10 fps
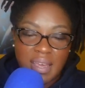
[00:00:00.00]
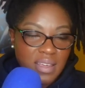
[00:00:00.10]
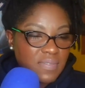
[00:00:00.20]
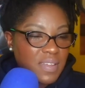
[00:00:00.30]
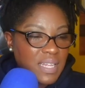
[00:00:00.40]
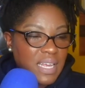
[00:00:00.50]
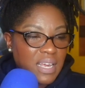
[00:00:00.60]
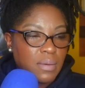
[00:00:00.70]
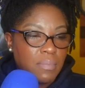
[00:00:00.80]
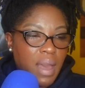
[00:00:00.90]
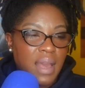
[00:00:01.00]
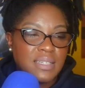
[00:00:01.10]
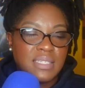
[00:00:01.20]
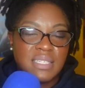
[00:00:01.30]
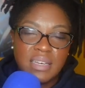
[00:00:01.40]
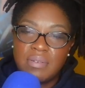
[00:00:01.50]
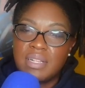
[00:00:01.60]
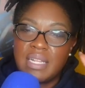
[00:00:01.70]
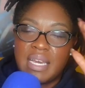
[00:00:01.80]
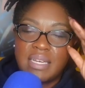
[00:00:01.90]
Even in my
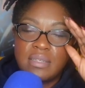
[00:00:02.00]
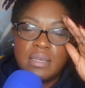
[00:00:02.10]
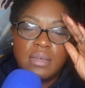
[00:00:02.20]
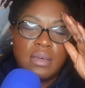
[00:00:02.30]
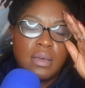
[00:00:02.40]
derelict,